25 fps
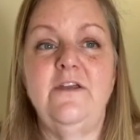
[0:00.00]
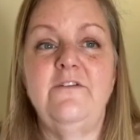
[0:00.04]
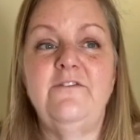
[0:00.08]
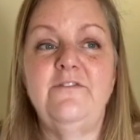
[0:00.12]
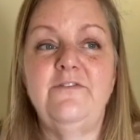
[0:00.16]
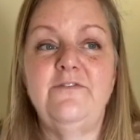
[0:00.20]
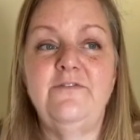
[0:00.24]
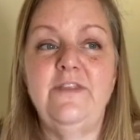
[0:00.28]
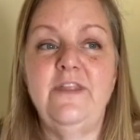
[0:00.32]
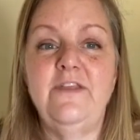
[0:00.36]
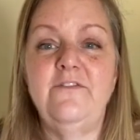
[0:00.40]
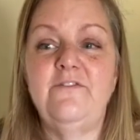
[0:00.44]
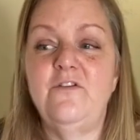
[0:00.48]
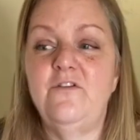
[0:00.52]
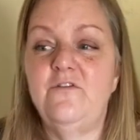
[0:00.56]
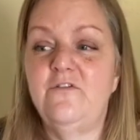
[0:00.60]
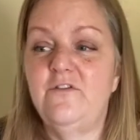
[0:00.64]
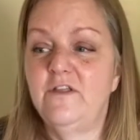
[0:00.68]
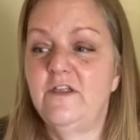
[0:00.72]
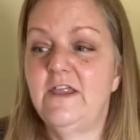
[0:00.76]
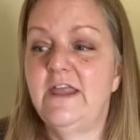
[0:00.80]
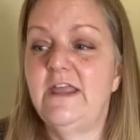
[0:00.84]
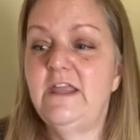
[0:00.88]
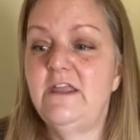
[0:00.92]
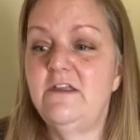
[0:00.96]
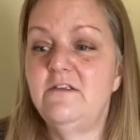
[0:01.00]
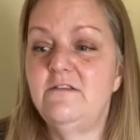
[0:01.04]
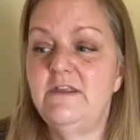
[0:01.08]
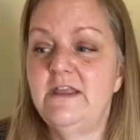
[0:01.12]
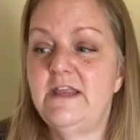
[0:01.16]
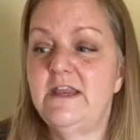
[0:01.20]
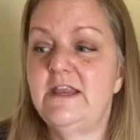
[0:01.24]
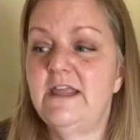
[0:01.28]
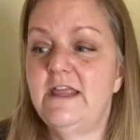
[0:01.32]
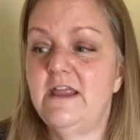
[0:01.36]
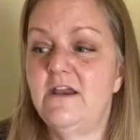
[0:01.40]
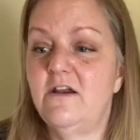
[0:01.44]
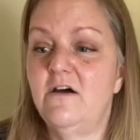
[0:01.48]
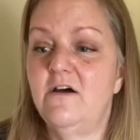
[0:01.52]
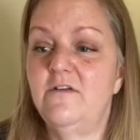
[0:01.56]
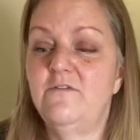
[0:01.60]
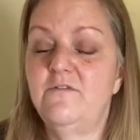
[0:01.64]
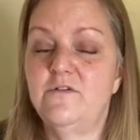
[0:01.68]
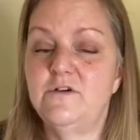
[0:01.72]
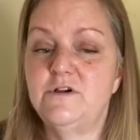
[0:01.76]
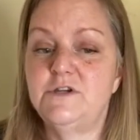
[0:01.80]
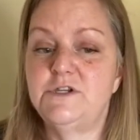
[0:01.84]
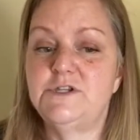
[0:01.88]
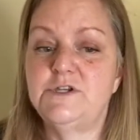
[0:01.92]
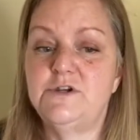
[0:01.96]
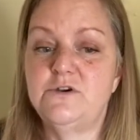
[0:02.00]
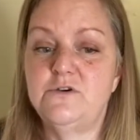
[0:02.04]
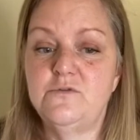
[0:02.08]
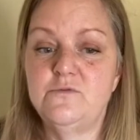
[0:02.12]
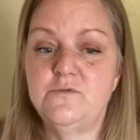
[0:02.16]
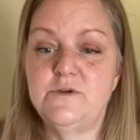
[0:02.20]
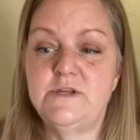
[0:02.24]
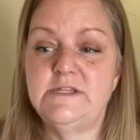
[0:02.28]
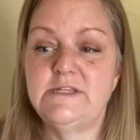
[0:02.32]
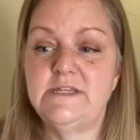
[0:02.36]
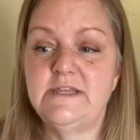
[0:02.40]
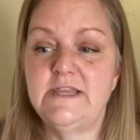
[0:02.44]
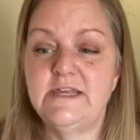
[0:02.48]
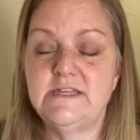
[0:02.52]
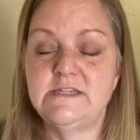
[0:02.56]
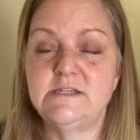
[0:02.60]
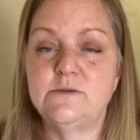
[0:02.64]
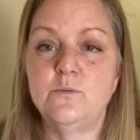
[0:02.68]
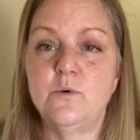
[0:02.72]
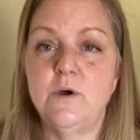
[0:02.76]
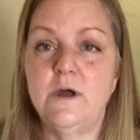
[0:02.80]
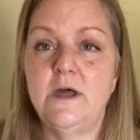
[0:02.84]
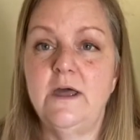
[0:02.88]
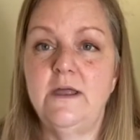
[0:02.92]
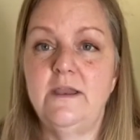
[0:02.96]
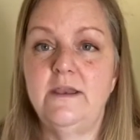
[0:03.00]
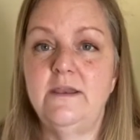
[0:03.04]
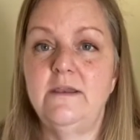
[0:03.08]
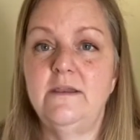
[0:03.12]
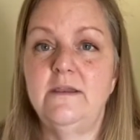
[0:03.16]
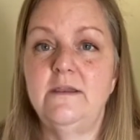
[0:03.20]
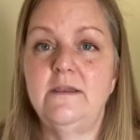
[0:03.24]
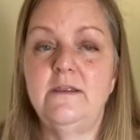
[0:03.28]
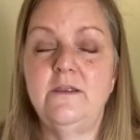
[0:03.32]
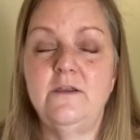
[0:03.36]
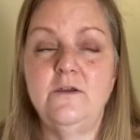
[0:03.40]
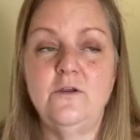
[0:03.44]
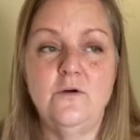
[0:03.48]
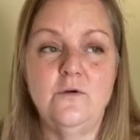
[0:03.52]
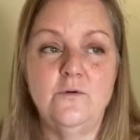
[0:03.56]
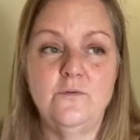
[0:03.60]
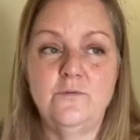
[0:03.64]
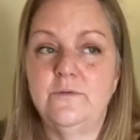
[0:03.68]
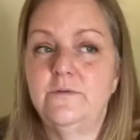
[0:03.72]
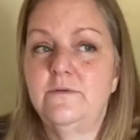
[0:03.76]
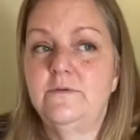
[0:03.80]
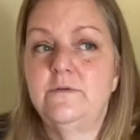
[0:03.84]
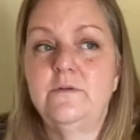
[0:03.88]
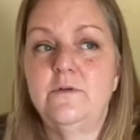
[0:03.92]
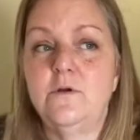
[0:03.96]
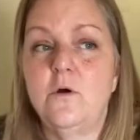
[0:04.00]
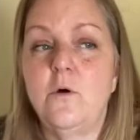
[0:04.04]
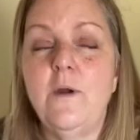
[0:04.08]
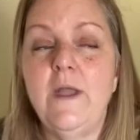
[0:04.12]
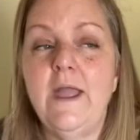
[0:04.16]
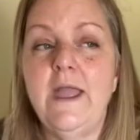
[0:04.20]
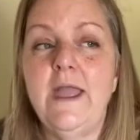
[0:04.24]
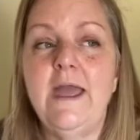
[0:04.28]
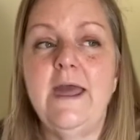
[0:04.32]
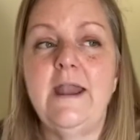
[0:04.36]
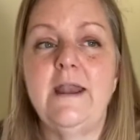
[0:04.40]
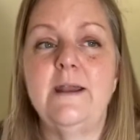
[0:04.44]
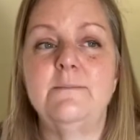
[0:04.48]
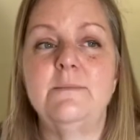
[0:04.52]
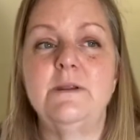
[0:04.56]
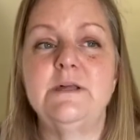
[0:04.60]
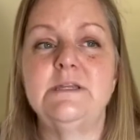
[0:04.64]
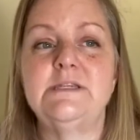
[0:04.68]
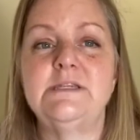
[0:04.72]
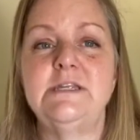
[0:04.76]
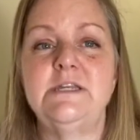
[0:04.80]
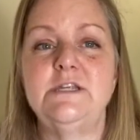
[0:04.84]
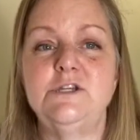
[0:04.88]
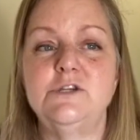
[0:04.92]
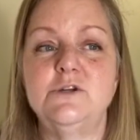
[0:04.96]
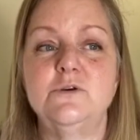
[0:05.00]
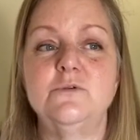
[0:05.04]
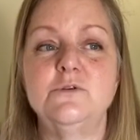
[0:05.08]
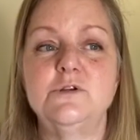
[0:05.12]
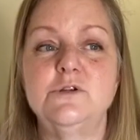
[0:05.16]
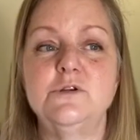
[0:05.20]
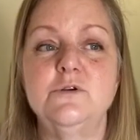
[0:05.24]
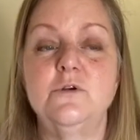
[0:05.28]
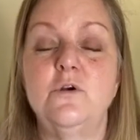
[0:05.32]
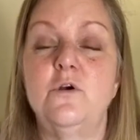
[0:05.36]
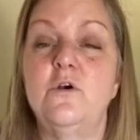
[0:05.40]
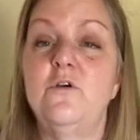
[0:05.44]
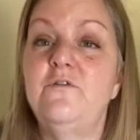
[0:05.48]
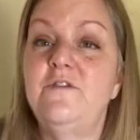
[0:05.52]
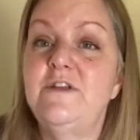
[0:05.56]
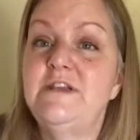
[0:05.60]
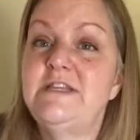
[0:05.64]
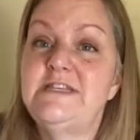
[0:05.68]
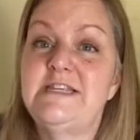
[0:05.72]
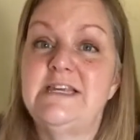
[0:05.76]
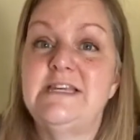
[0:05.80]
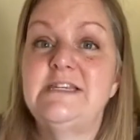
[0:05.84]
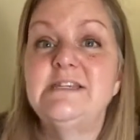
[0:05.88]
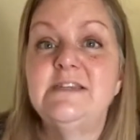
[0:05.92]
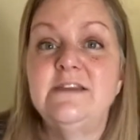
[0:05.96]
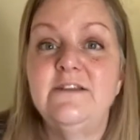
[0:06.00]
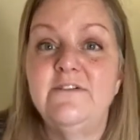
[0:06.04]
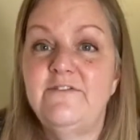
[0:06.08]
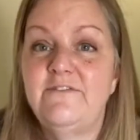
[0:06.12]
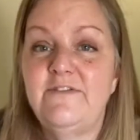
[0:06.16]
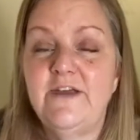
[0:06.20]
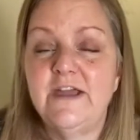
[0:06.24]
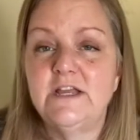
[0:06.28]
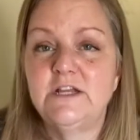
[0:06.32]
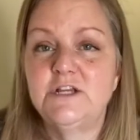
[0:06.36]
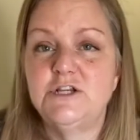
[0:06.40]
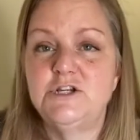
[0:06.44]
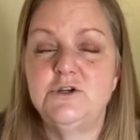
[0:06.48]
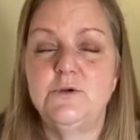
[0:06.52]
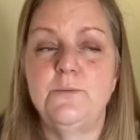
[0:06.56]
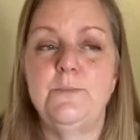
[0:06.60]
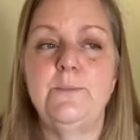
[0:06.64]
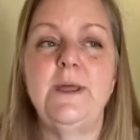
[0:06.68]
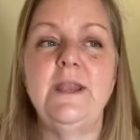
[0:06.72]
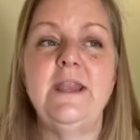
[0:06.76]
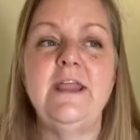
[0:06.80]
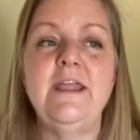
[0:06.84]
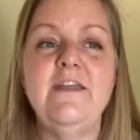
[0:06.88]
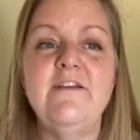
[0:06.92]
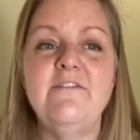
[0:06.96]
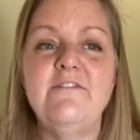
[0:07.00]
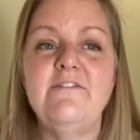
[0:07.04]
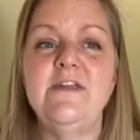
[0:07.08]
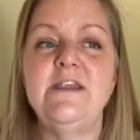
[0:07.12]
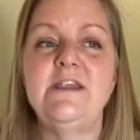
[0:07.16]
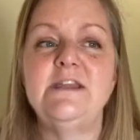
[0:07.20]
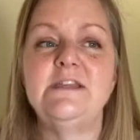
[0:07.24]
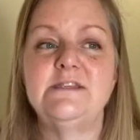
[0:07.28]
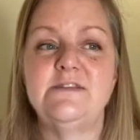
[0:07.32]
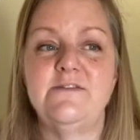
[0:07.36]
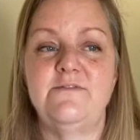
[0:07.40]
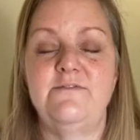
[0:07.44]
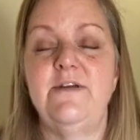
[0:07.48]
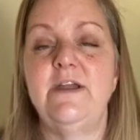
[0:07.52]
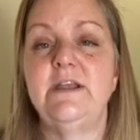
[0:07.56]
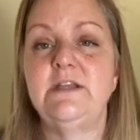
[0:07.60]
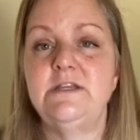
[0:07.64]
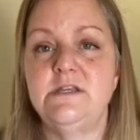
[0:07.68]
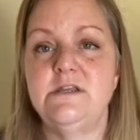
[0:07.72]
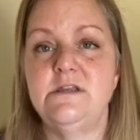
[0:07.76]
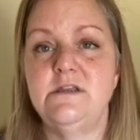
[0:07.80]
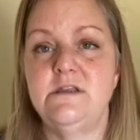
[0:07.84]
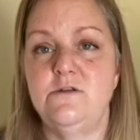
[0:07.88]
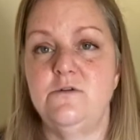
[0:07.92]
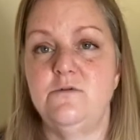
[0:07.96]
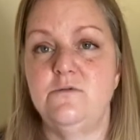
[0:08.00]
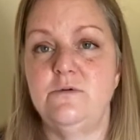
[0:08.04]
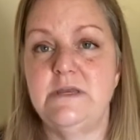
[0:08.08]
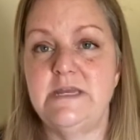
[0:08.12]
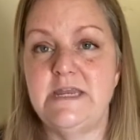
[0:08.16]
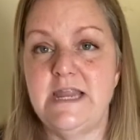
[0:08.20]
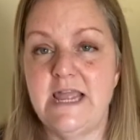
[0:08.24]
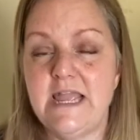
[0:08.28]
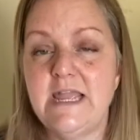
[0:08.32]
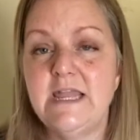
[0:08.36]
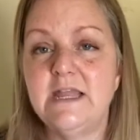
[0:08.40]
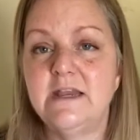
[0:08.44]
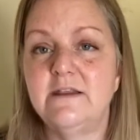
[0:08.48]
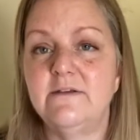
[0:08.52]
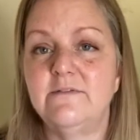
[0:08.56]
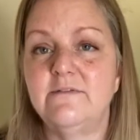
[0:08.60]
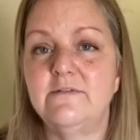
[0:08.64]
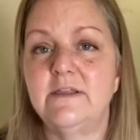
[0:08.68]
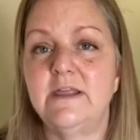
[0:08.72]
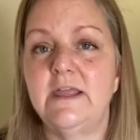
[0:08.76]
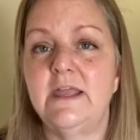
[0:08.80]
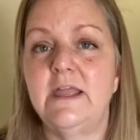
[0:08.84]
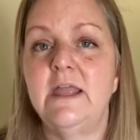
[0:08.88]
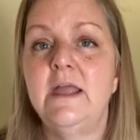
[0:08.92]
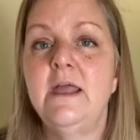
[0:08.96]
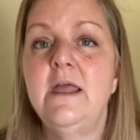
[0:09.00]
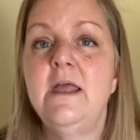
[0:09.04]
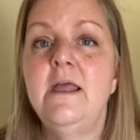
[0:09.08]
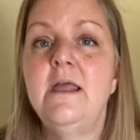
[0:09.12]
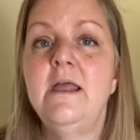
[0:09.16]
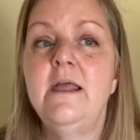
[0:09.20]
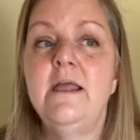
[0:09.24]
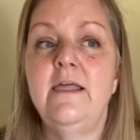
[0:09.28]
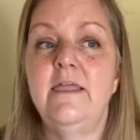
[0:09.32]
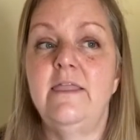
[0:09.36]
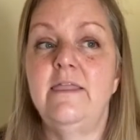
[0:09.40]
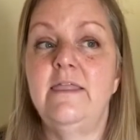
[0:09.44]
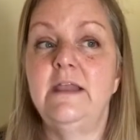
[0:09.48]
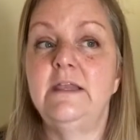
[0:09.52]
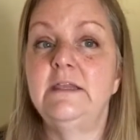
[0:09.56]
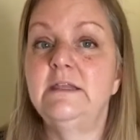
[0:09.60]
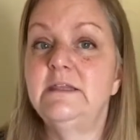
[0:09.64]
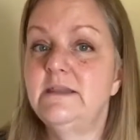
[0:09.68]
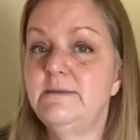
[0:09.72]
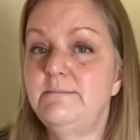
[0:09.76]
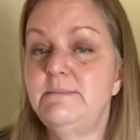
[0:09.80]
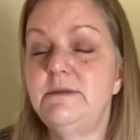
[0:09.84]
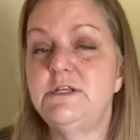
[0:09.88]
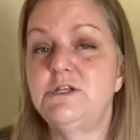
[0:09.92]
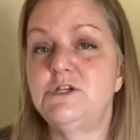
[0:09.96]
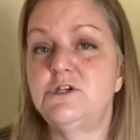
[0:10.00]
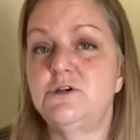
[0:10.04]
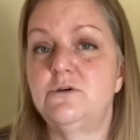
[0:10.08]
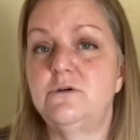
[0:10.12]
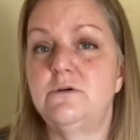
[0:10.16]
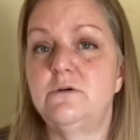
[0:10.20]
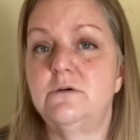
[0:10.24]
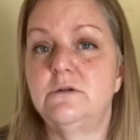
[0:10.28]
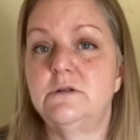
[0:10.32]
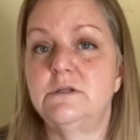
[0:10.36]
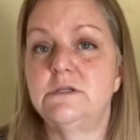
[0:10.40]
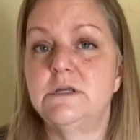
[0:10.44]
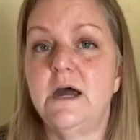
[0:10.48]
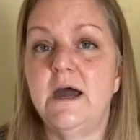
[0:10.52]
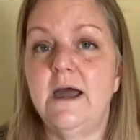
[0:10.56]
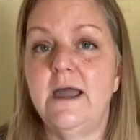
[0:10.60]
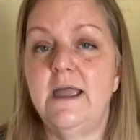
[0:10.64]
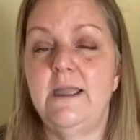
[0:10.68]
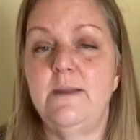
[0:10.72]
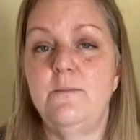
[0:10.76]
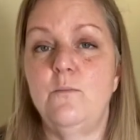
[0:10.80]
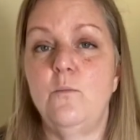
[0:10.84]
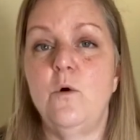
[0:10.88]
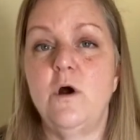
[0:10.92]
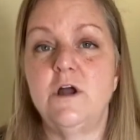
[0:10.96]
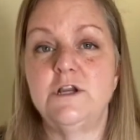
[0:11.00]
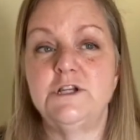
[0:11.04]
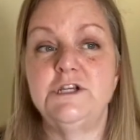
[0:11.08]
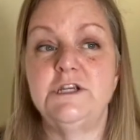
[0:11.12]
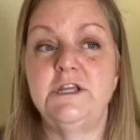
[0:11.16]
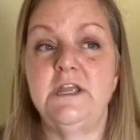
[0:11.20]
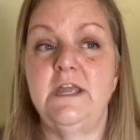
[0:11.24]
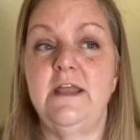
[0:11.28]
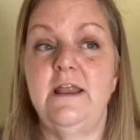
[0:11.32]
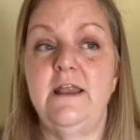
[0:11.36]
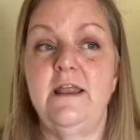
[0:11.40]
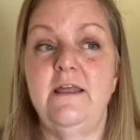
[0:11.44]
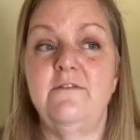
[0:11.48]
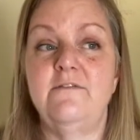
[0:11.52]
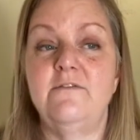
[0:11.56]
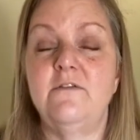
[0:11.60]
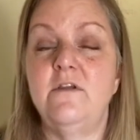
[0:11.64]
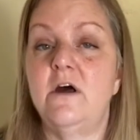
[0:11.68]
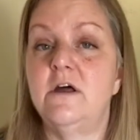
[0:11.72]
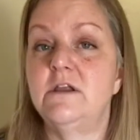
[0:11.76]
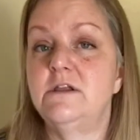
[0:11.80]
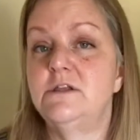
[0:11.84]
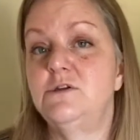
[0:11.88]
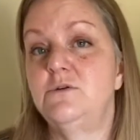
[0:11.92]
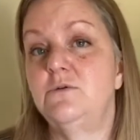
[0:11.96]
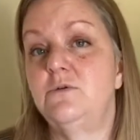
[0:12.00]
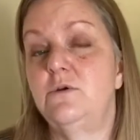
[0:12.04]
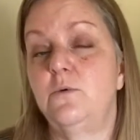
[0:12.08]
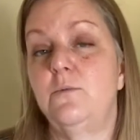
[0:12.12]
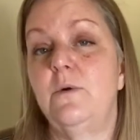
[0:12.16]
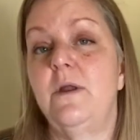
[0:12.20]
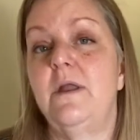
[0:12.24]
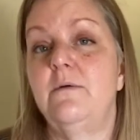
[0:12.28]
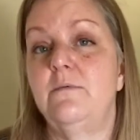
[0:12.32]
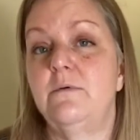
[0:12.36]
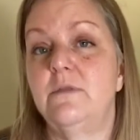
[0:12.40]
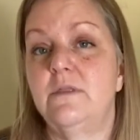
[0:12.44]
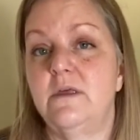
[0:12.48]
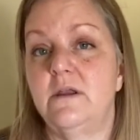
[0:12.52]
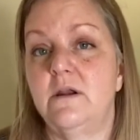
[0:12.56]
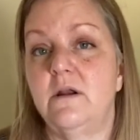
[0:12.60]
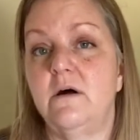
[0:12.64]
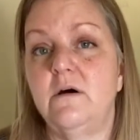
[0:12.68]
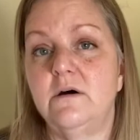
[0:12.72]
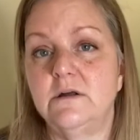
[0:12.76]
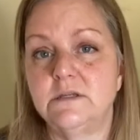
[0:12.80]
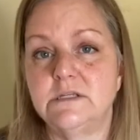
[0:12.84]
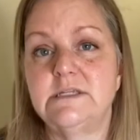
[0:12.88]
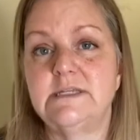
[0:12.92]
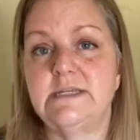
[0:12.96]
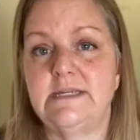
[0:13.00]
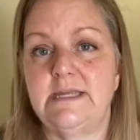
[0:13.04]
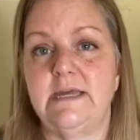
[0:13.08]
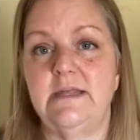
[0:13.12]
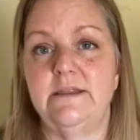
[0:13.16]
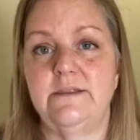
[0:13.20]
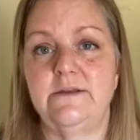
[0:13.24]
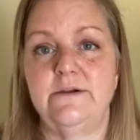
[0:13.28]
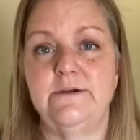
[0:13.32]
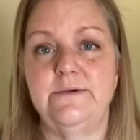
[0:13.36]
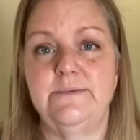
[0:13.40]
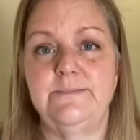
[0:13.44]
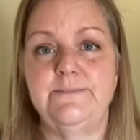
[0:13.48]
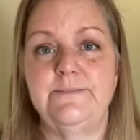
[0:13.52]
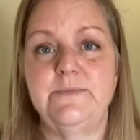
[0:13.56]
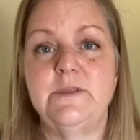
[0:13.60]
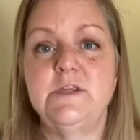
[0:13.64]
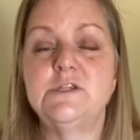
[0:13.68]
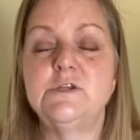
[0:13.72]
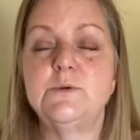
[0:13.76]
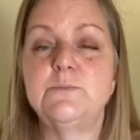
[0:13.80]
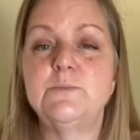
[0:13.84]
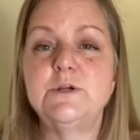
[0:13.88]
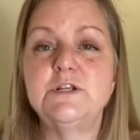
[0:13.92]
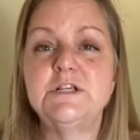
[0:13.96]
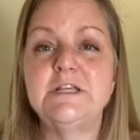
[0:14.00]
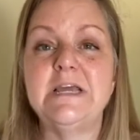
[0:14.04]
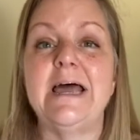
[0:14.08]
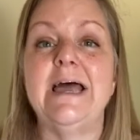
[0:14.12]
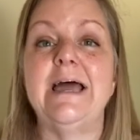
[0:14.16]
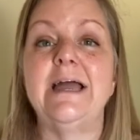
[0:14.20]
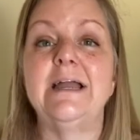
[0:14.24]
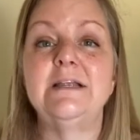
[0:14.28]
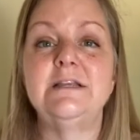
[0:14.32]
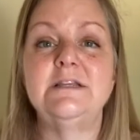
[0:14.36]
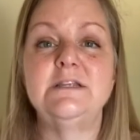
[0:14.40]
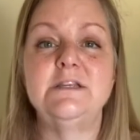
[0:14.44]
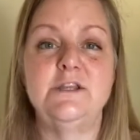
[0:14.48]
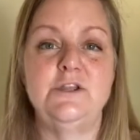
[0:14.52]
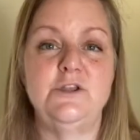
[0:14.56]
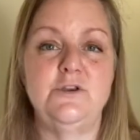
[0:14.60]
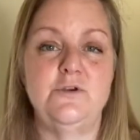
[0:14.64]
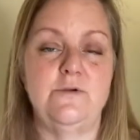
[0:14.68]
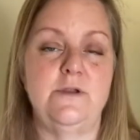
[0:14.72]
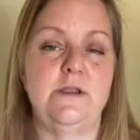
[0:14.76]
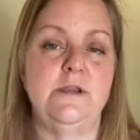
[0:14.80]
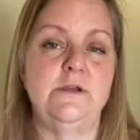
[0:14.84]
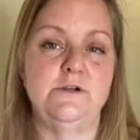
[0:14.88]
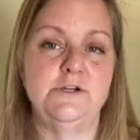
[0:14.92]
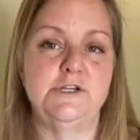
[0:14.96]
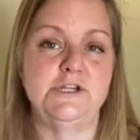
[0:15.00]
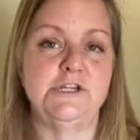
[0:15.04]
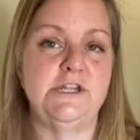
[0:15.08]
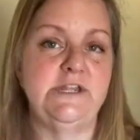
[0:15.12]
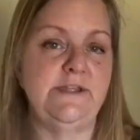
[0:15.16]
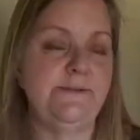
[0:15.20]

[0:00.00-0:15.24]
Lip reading: If you feel like you need to get on for a certain reason, that's one, go ahead. I'm not saying don't do it, or if it doesn't affect you, but if it is affecting you negatively, then limit your time watching it, if not doing away with it altogether. So protect your energy.